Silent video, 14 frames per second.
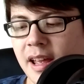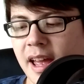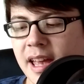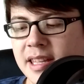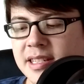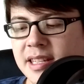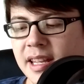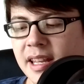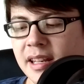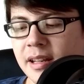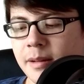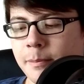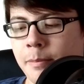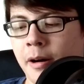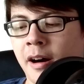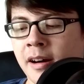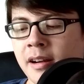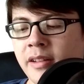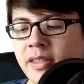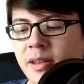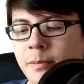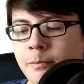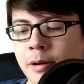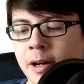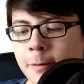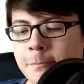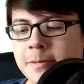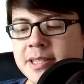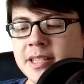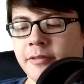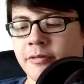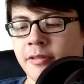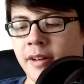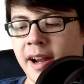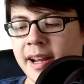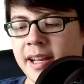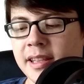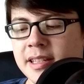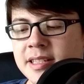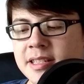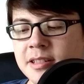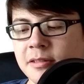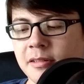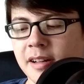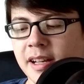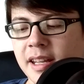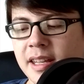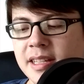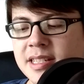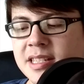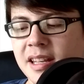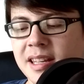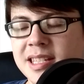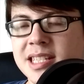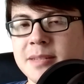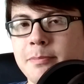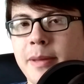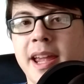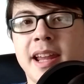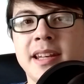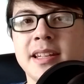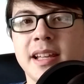as in, part of the purpose of writing this story is to expand